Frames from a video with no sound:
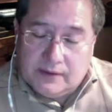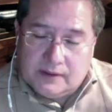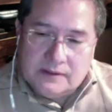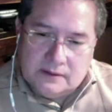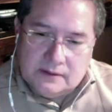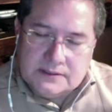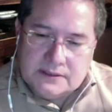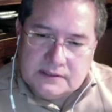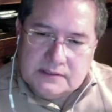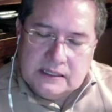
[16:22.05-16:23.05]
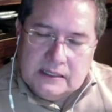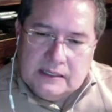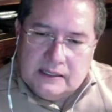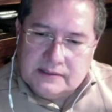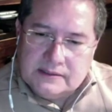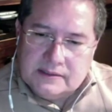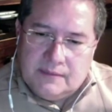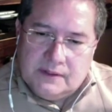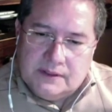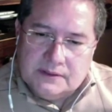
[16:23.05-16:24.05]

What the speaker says: It's something that